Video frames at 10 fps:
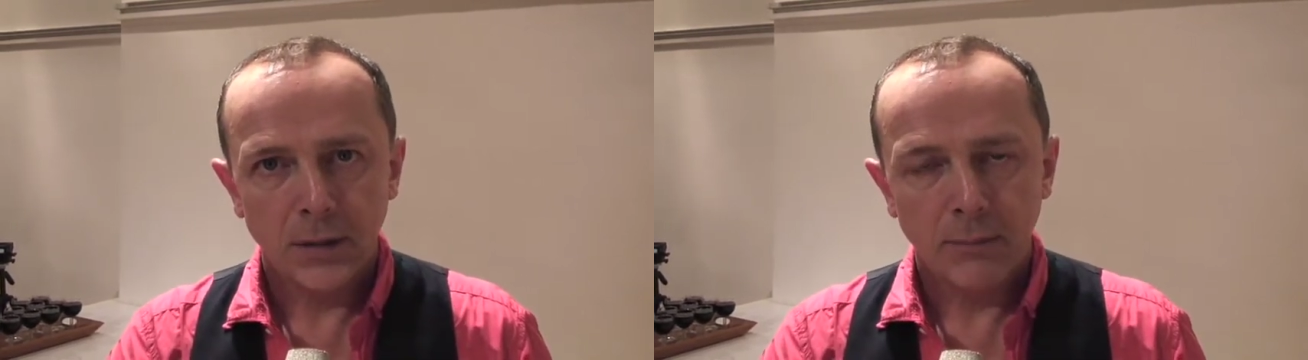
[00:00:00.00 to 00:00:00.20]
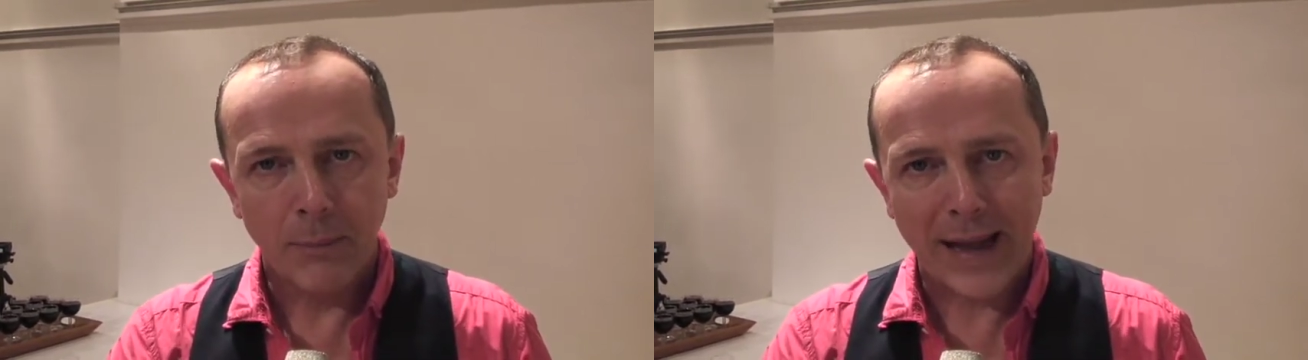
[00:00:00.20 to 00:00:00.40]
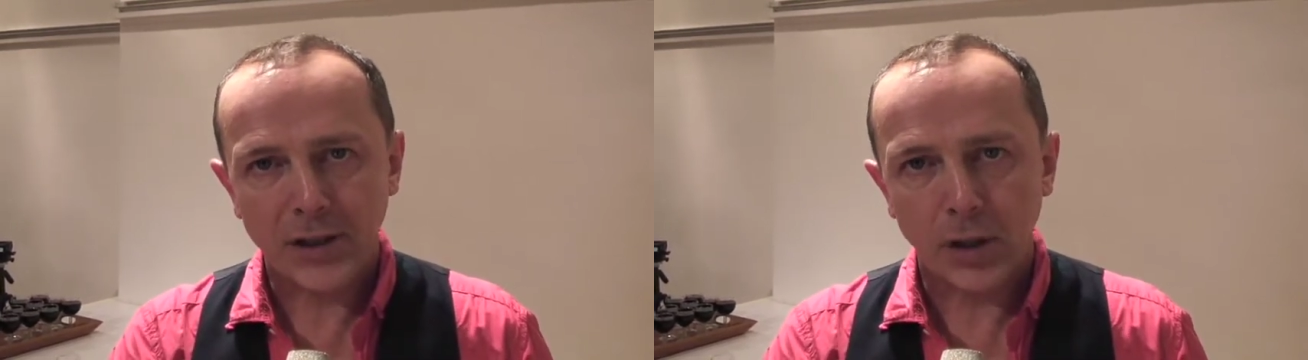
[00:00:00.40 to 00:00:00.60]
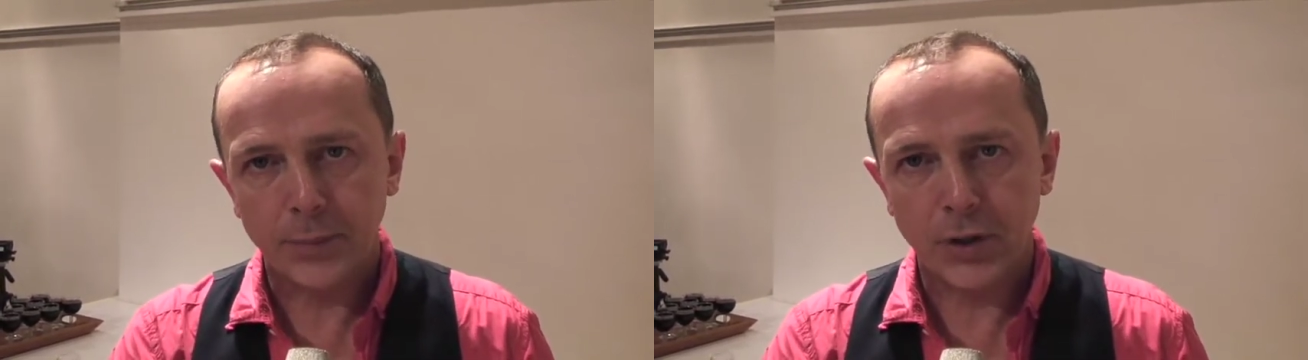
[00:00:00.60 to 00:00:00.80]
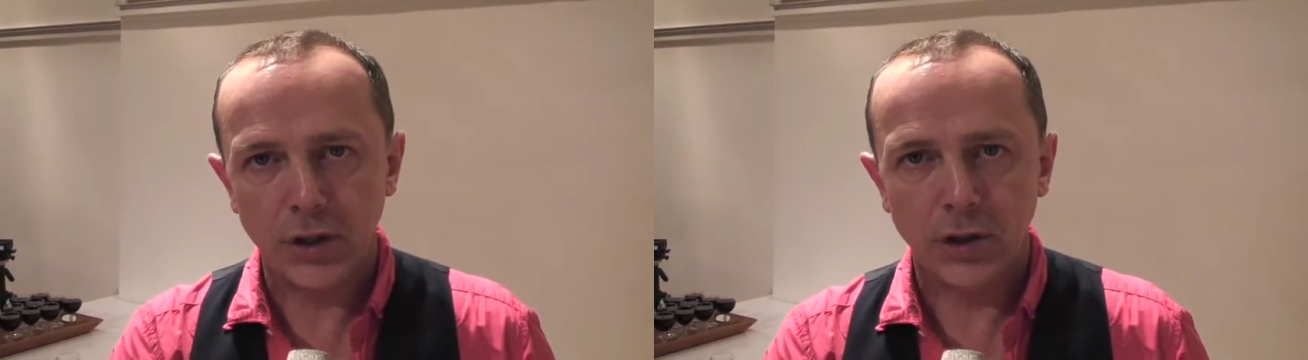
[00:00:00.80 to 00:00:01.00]
match up
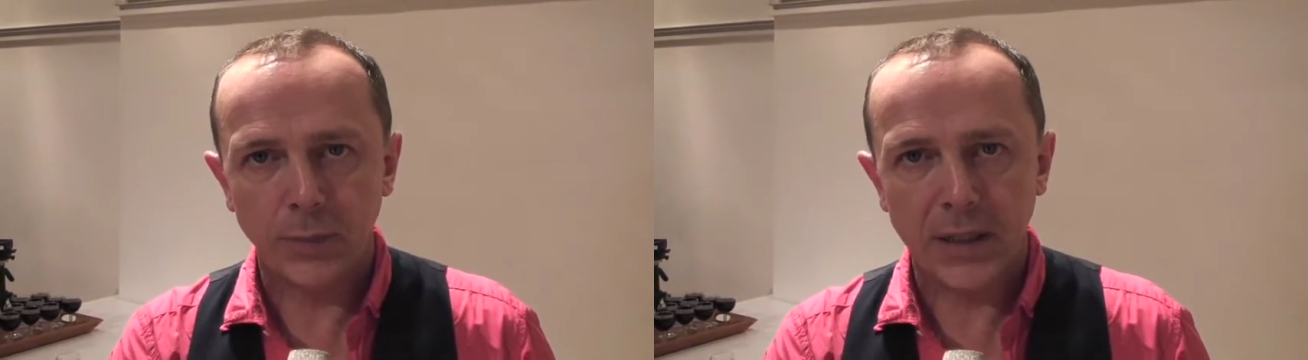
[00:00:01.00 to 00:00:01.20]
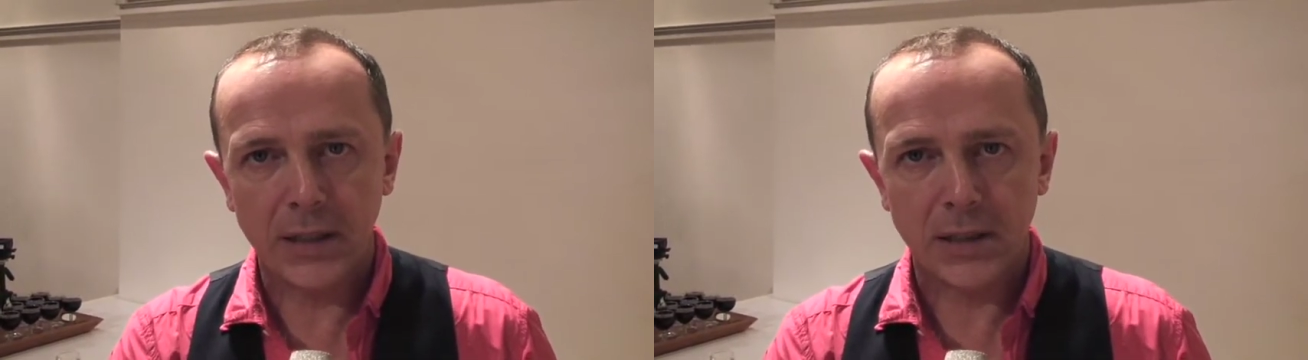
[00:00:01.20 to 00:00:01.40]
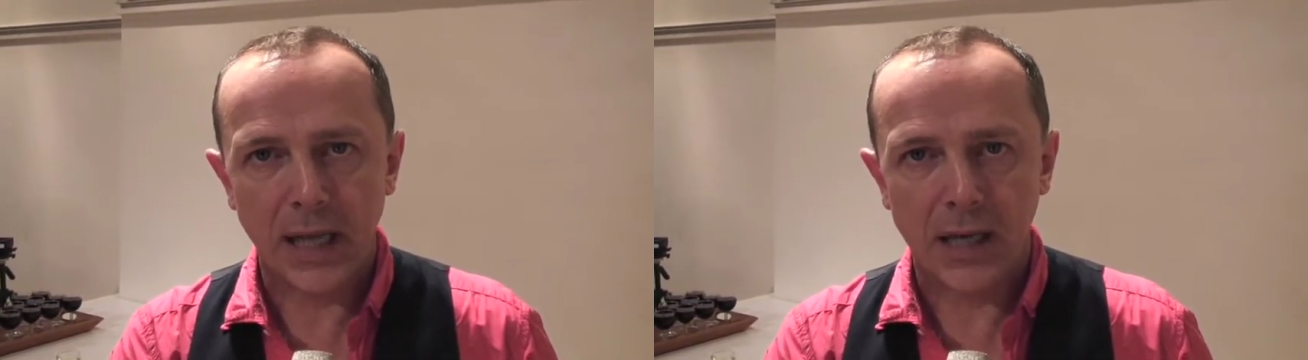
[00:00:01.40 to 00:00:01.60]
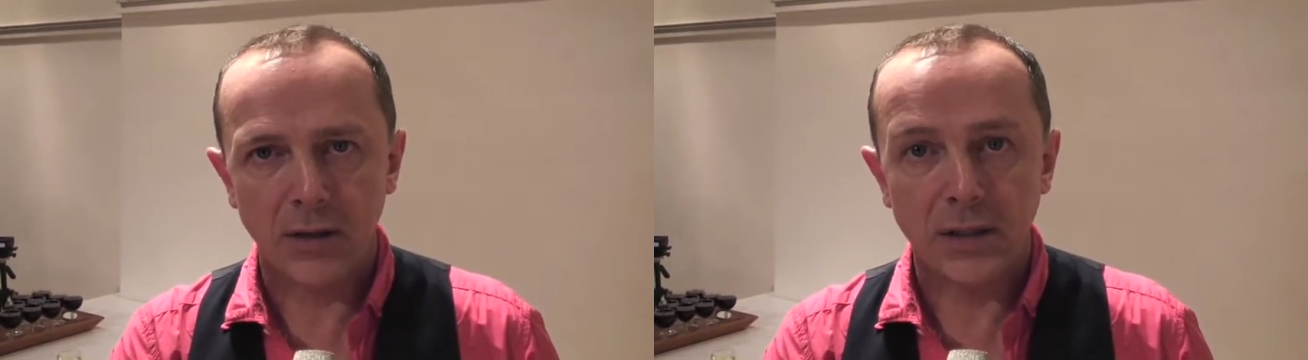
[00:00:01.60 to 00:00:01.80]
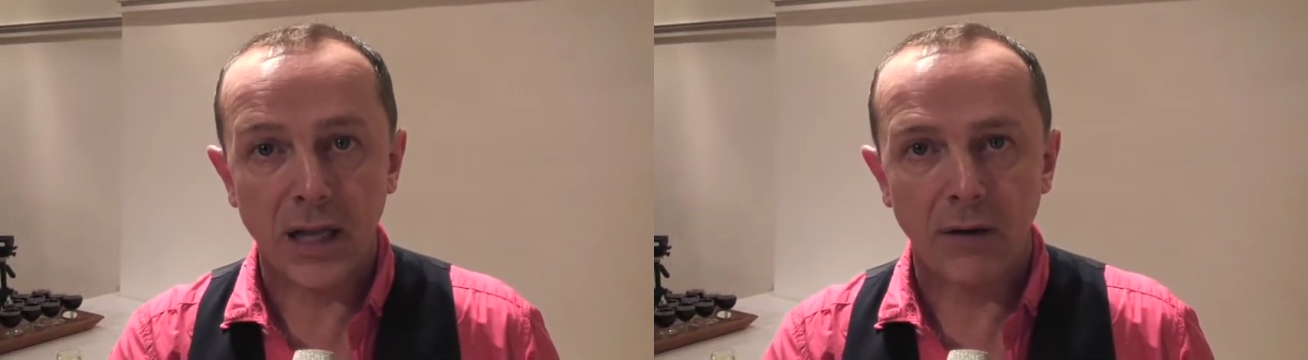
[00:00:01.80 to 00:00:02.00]
to European
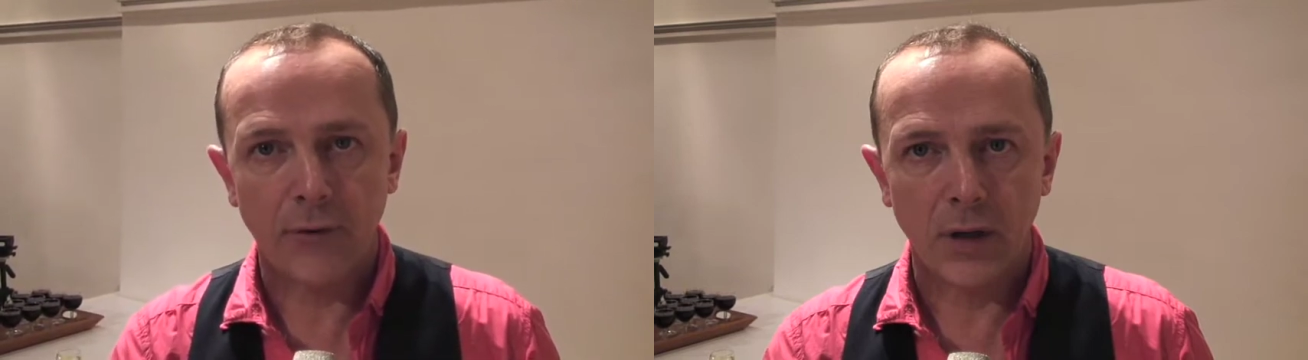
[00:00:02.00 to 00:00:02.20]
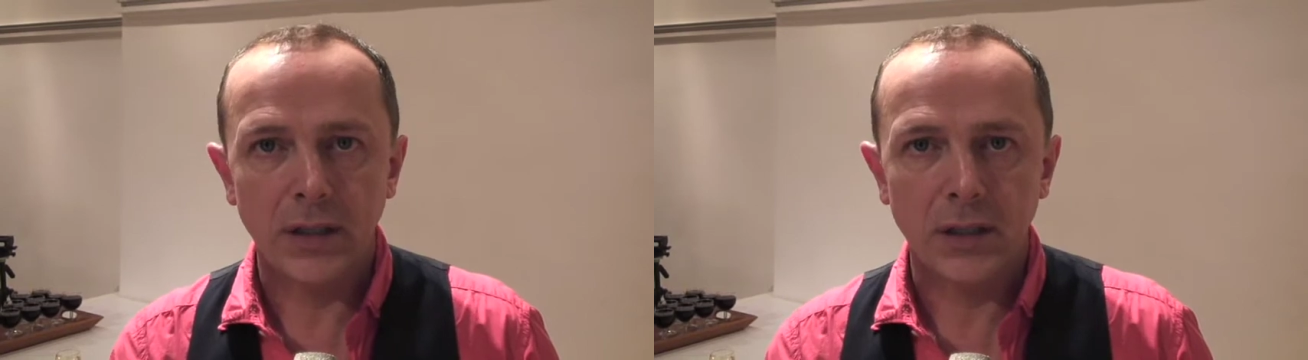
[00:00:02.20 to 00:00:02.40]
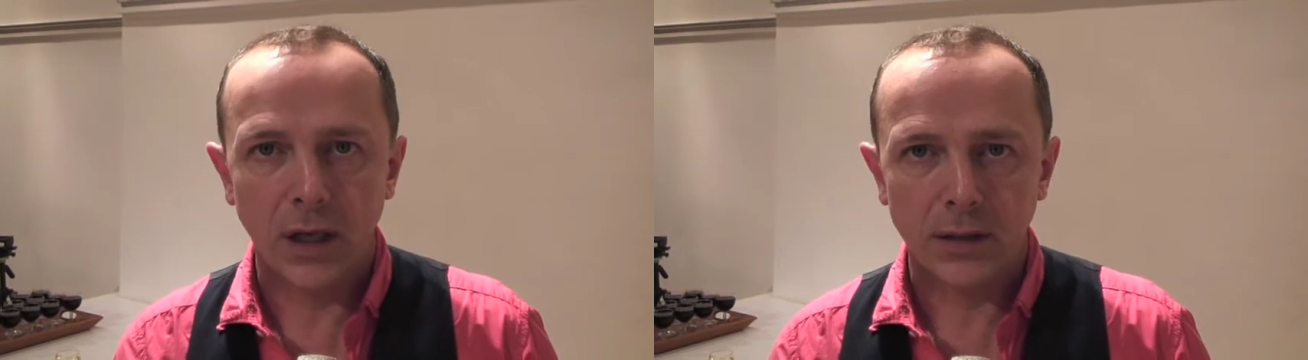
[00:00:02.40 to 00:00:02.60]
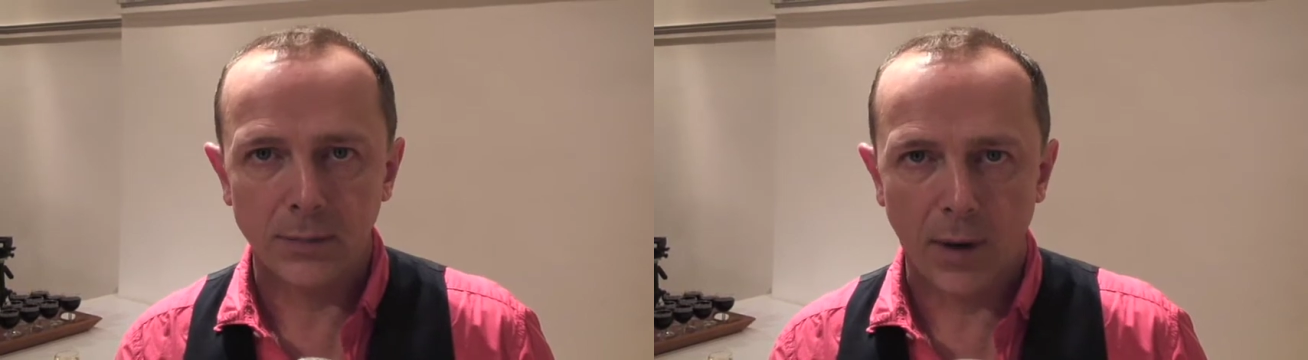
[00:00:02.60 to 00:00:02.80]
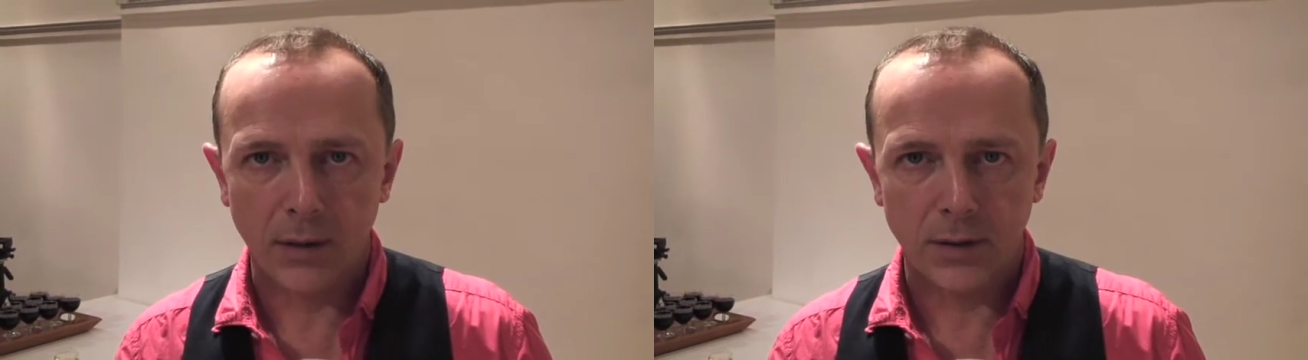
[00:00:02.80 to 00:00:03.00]
standards, therefore it's not
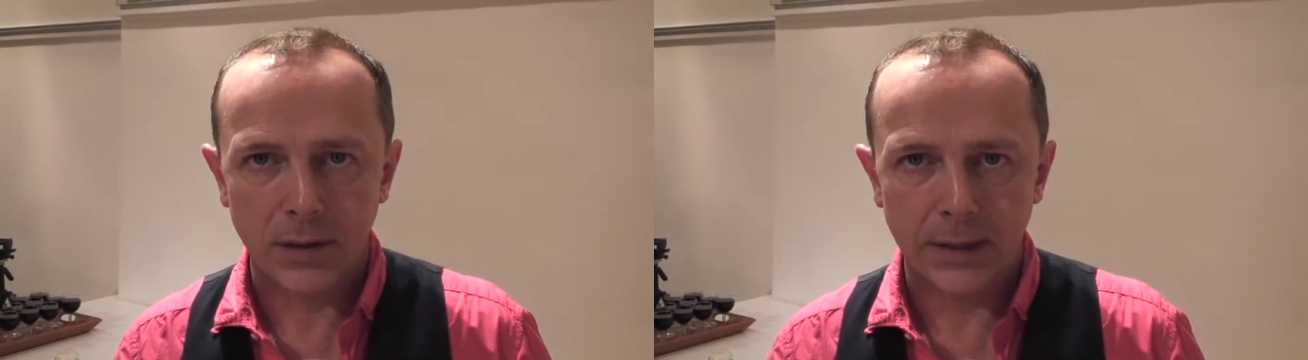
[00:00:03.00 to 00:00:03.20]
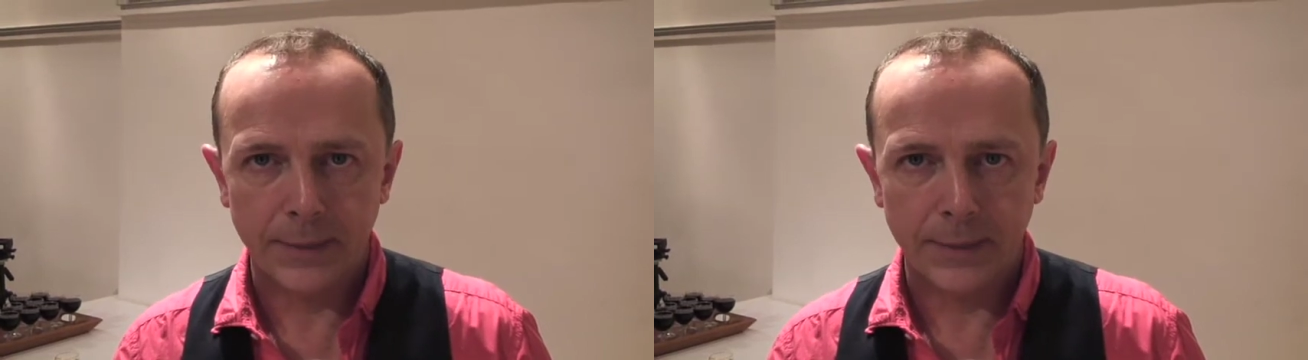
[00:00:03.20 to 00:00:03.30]
democracy.